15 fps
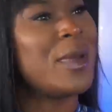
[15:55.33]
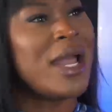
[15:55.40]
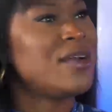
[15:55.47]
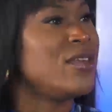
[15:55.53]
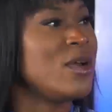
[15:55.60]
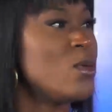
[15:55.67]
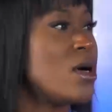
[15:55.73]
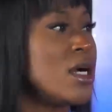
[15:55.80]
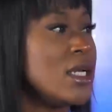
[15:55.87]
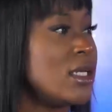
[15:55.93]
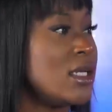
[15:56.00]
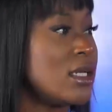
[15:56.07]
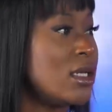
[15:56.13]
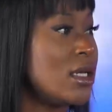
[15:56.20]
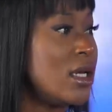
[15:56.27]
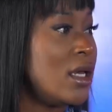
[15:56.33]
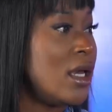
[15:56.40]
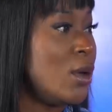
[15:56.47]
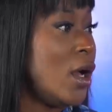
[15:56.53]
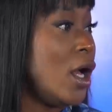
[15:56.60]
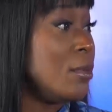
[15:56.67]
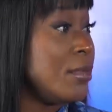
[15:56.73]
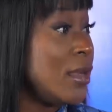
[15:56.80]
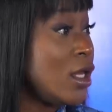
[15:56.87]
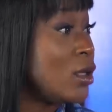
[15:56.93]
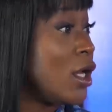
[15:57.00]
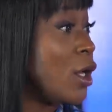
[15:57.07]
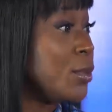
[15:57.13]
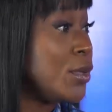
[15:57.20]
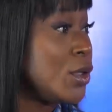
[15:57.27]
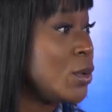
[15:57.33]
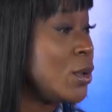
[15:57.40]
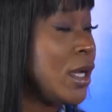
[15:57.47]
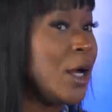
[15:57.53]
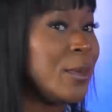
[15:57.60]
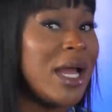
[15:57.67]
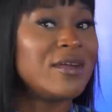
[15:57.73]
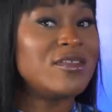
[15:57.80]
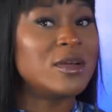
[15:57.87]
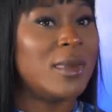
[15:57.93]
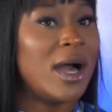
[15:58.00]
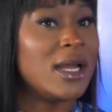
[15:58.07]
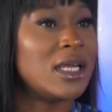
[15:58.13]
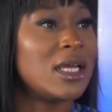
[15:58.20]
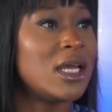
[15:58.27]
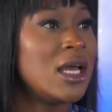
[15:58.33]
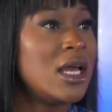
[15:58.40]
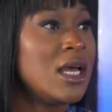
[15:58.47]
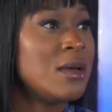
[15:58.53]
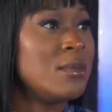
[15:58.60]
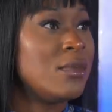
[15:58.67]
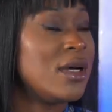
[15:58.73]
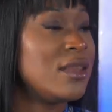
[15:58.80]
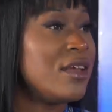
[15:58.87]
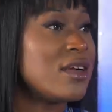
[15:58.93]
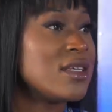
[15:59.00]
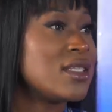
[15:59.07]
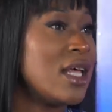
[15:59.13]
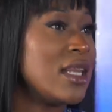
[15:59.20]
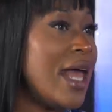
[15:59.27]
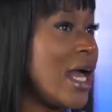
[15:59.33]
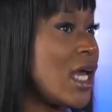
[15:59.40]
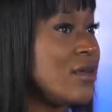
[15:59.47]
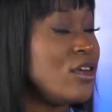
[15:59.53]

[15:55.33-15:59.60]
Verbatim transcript: everyone. It will help me, it will help you, it will help mm everybody. Mm but there's a lack of